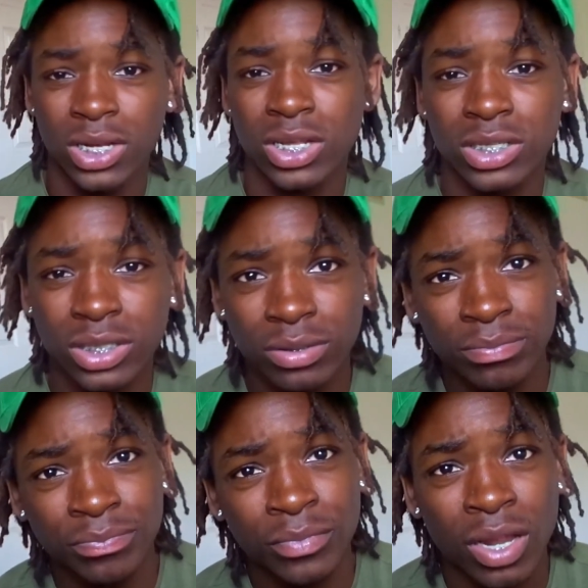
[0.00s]
It doesn't
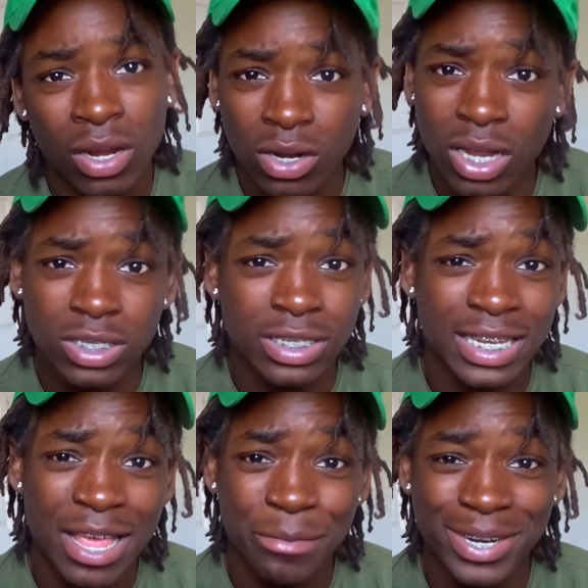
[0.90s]

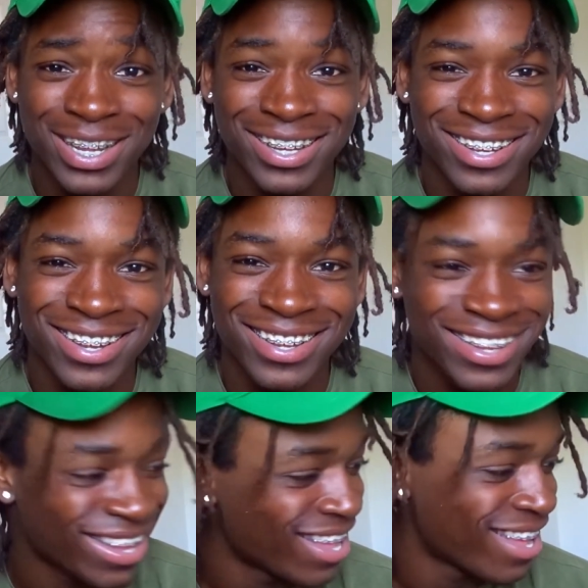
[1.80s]
cross-contaminate.
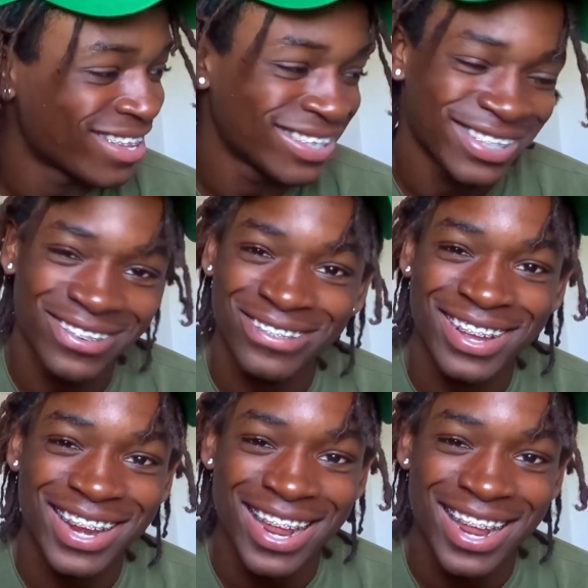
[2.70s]
And stuff like